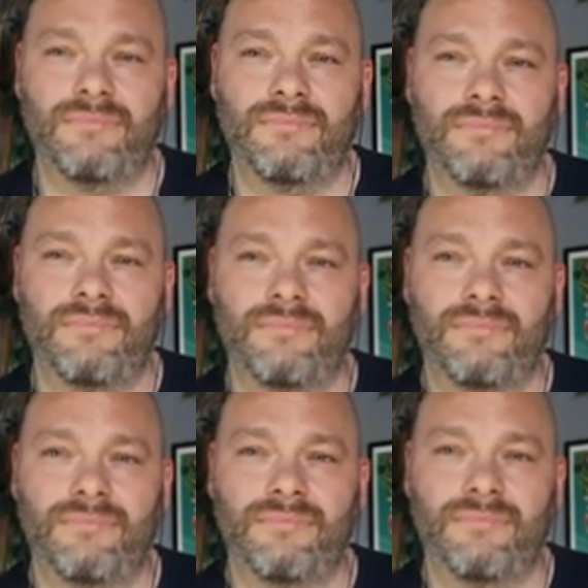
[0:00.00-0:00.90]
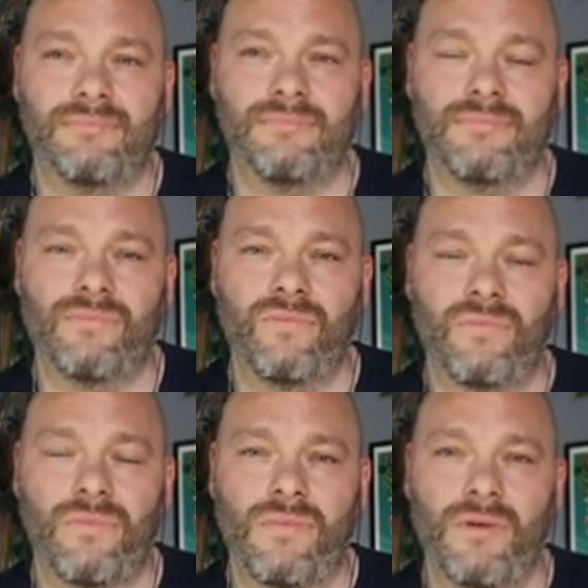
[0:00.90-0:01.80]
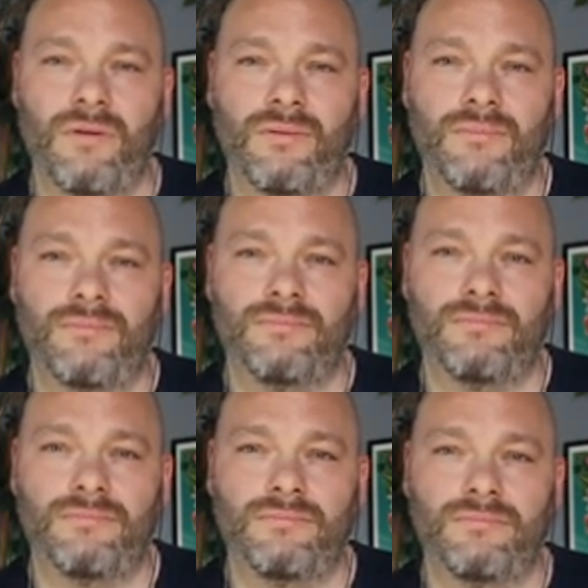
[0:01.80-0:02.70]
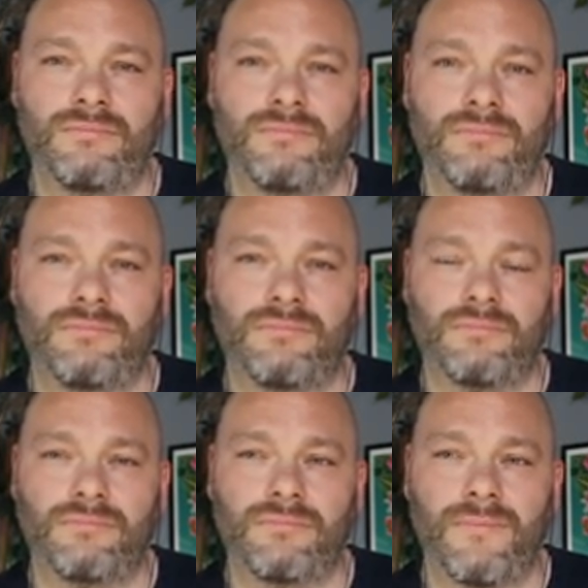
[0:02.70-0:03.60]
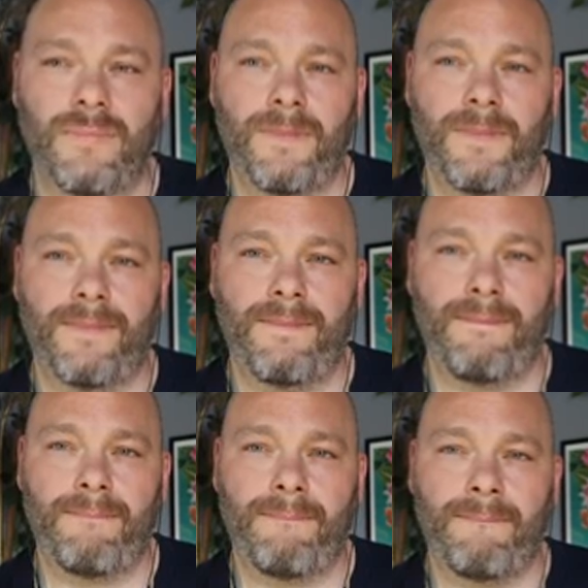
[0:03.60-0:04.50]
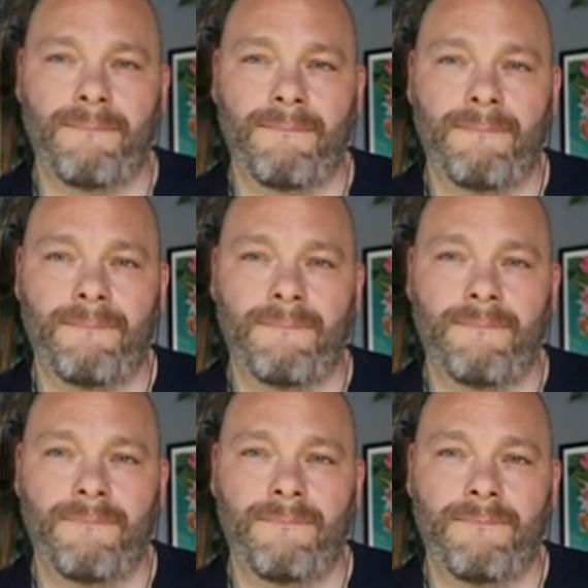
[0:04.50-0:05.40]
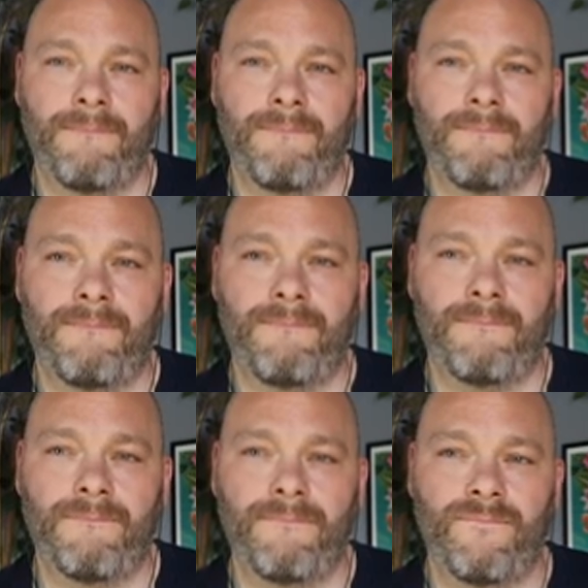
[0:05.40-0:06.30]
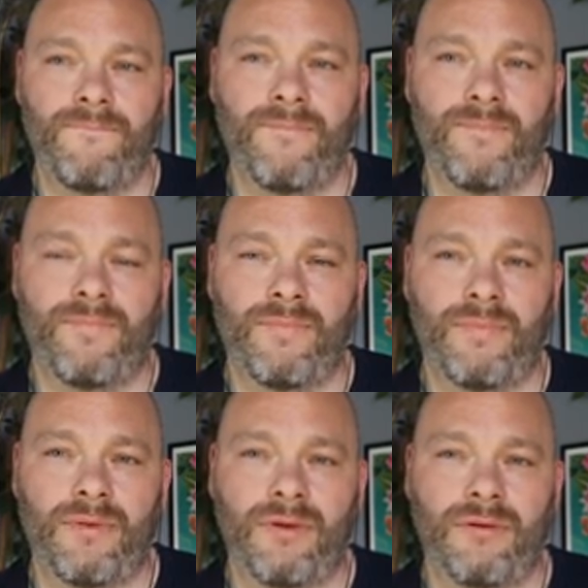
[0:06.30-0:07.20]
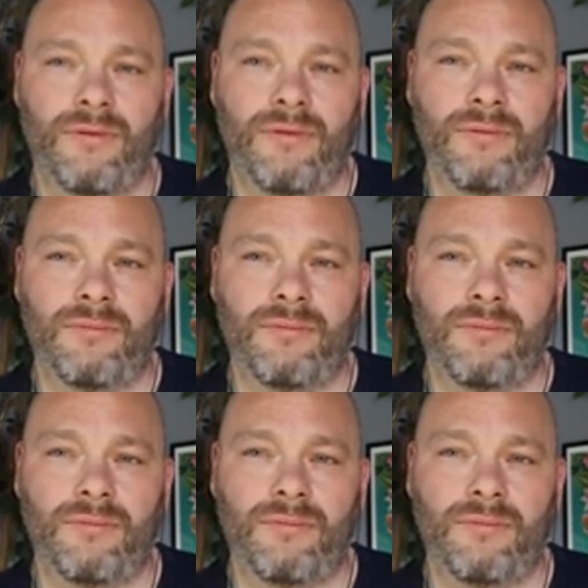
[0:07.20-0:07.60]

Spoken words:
The person shown says nothing.